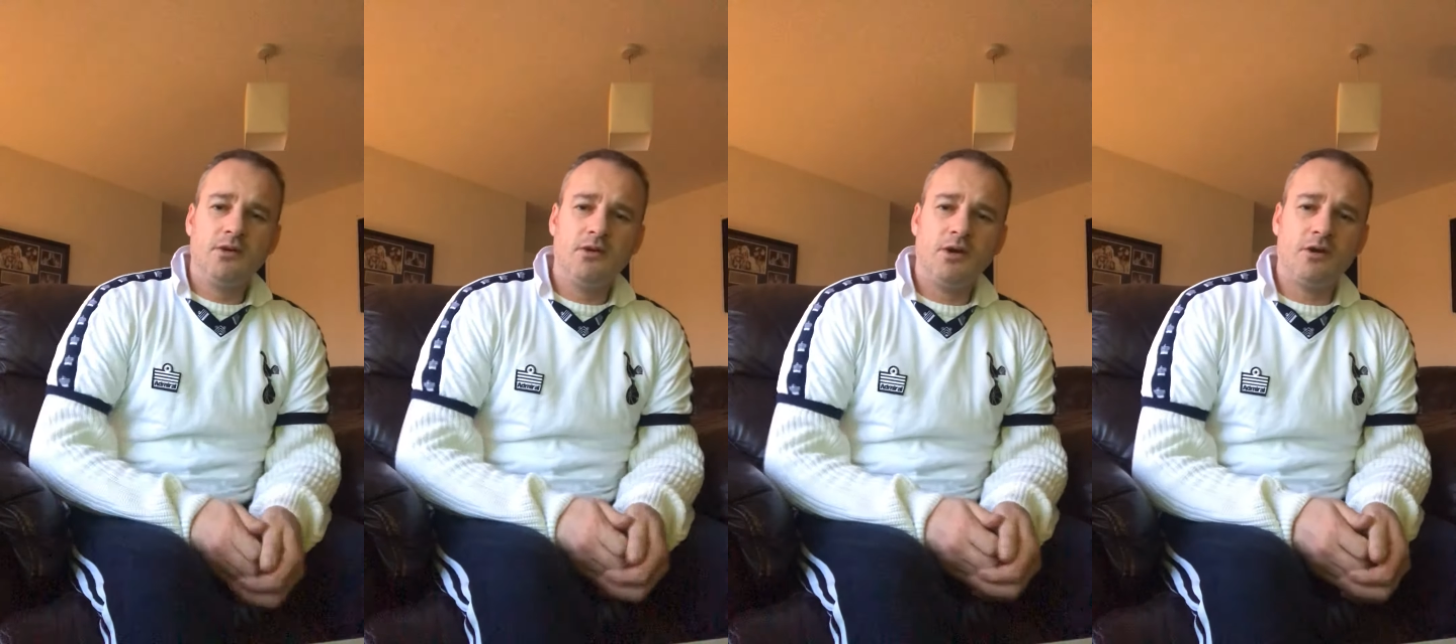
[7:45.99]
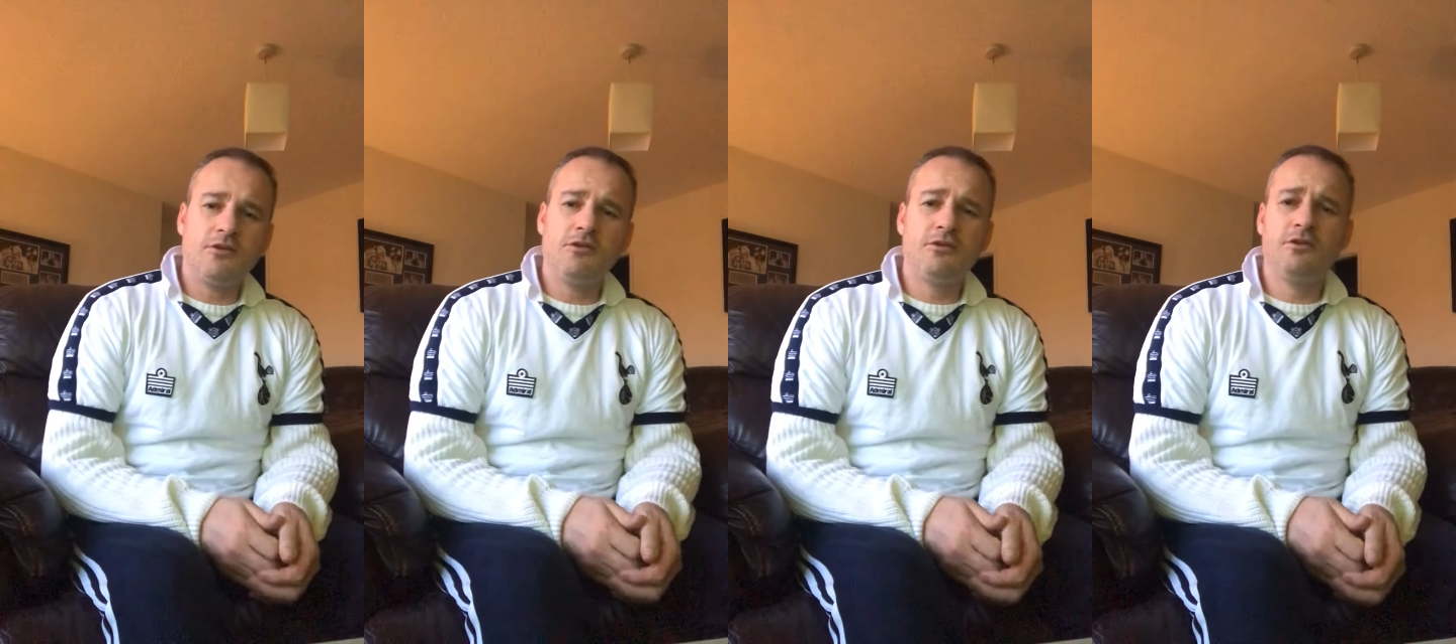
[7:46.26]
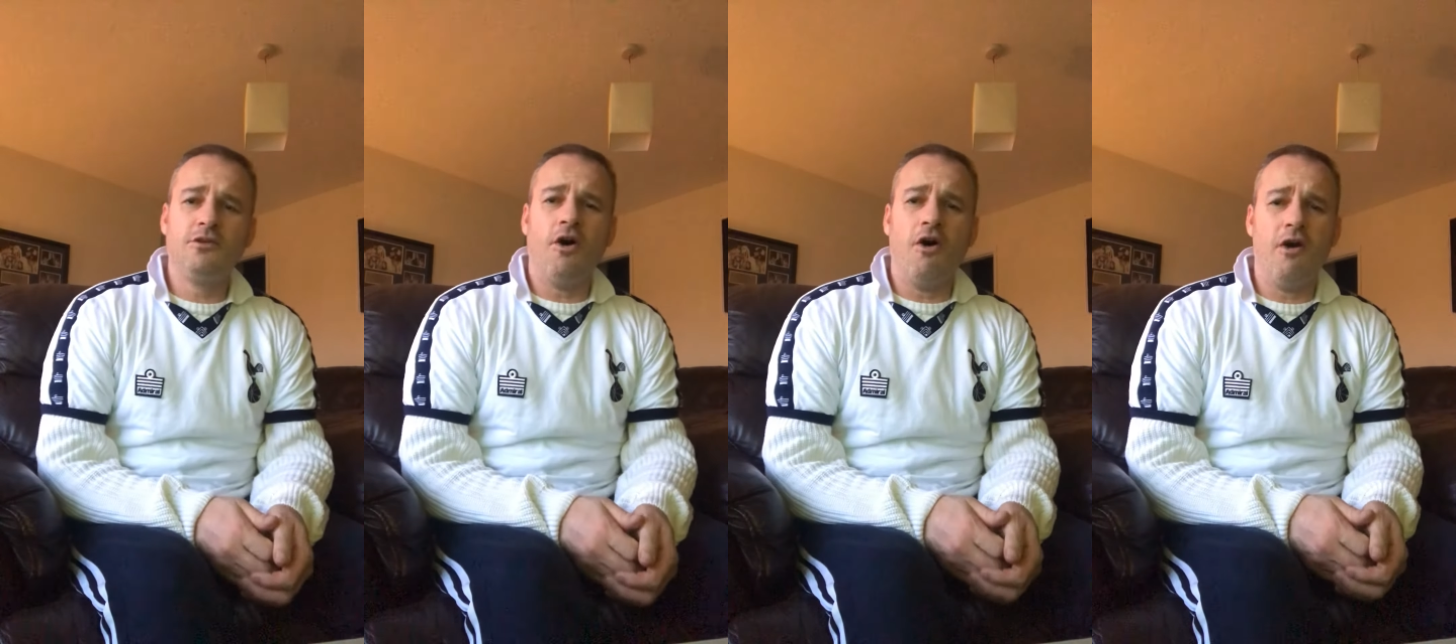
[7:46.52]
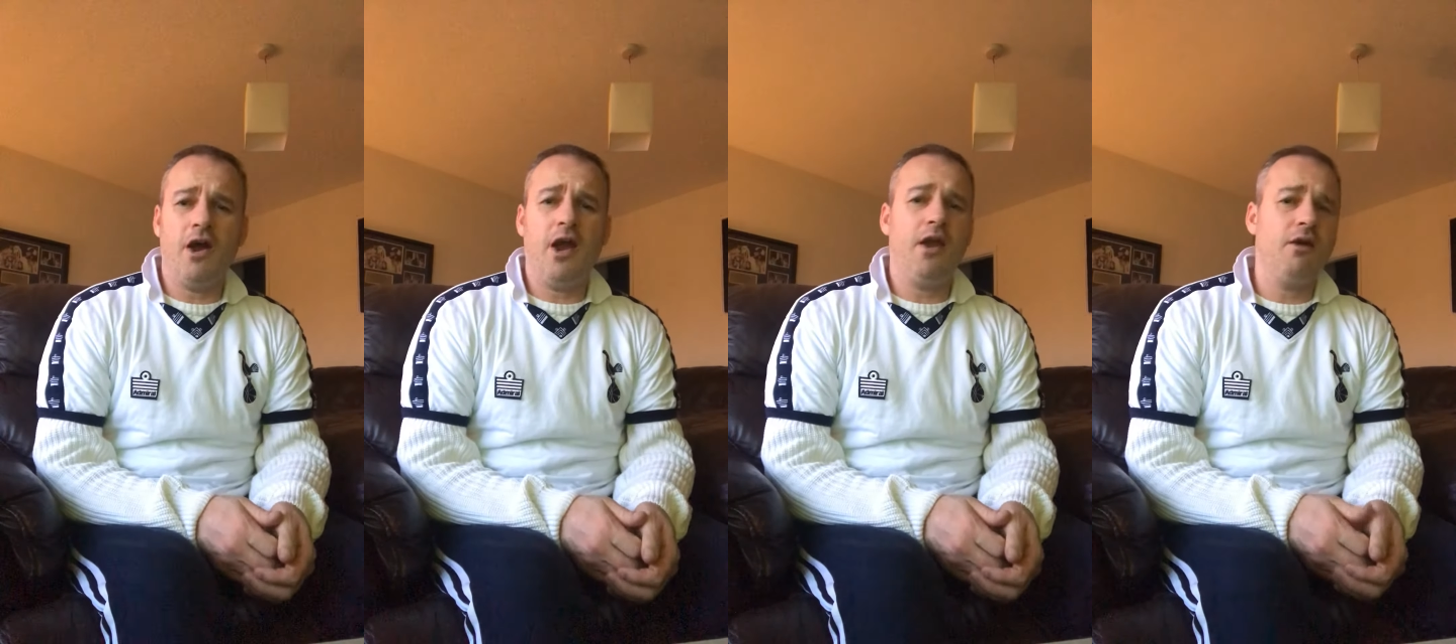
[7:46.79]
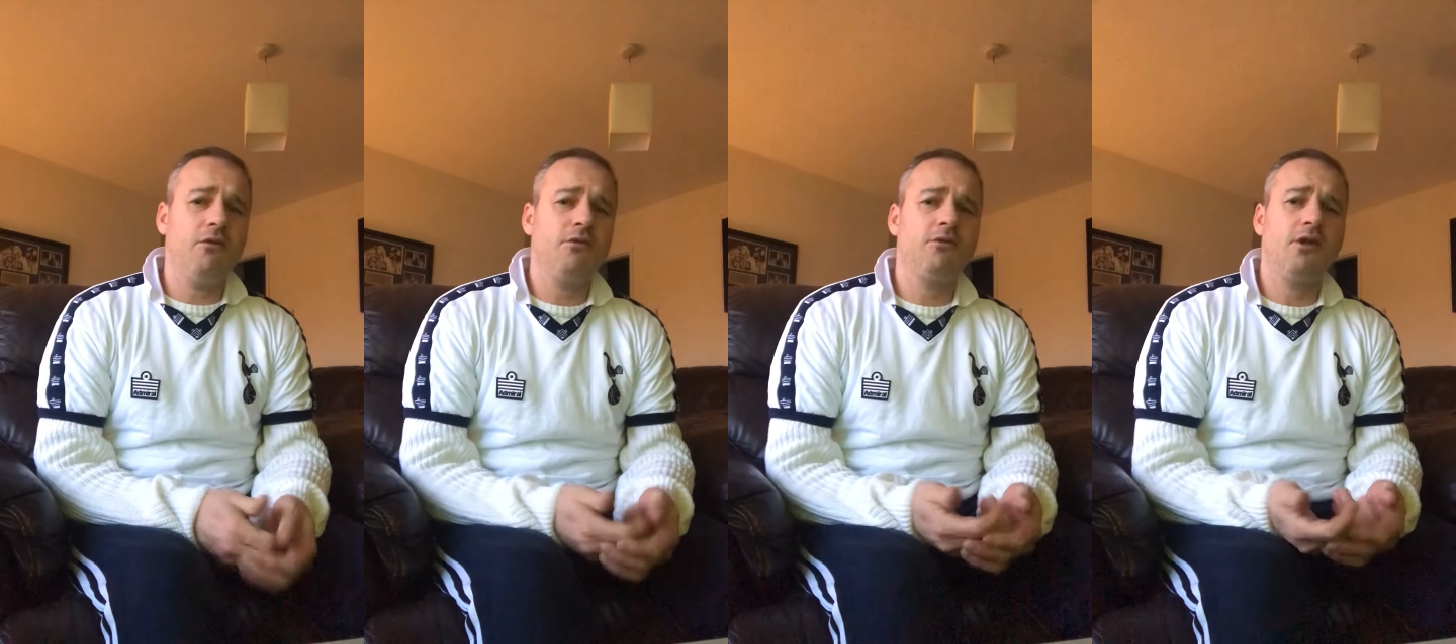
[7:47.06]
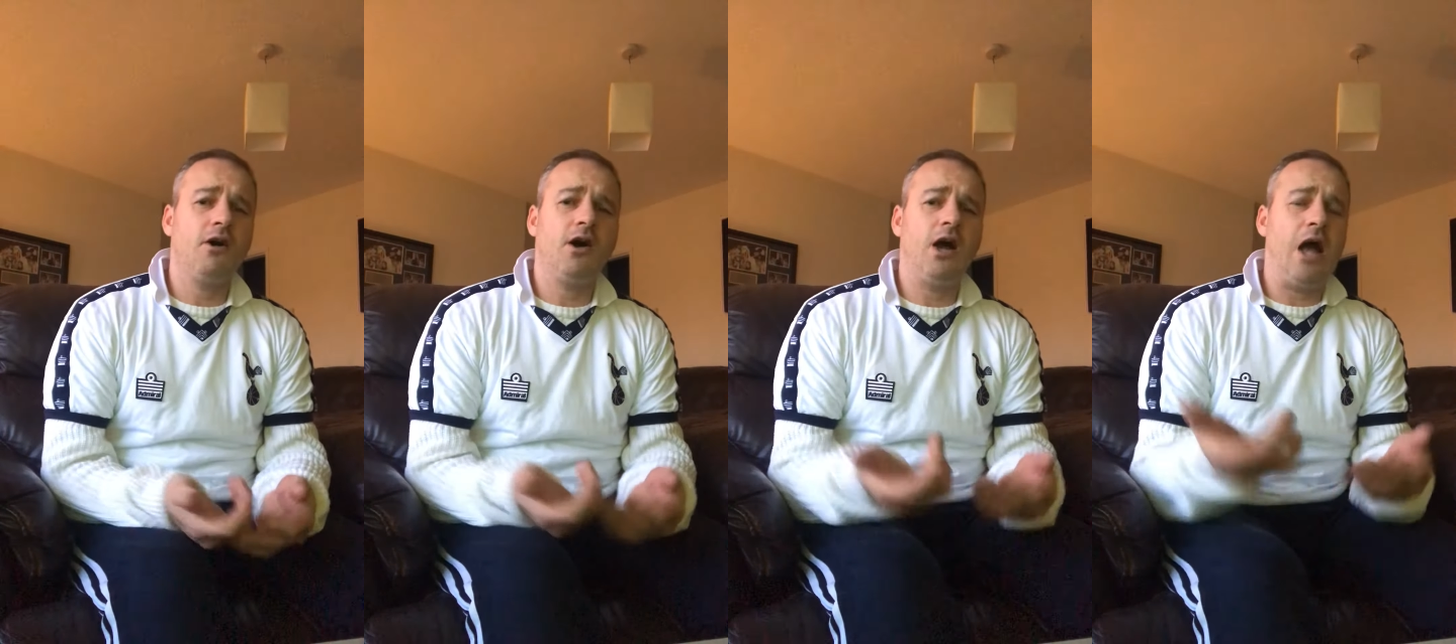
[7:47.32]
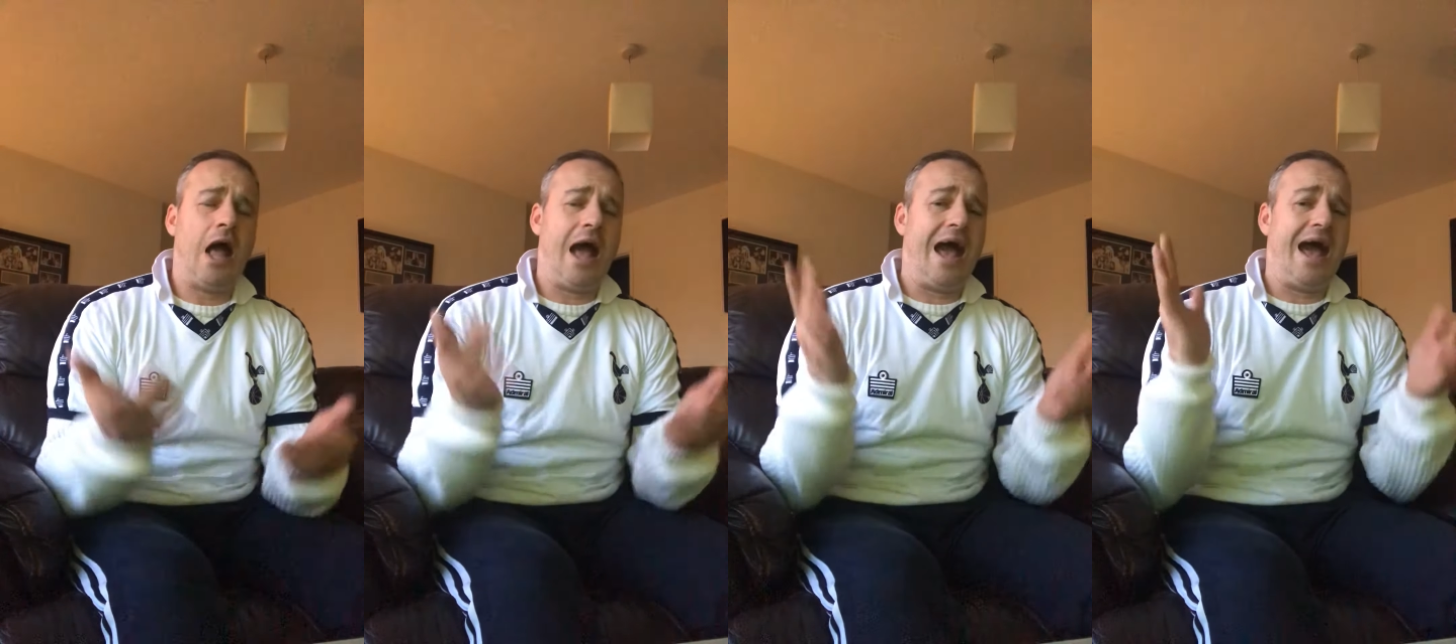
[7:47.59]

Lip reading: I just saw it and I was like,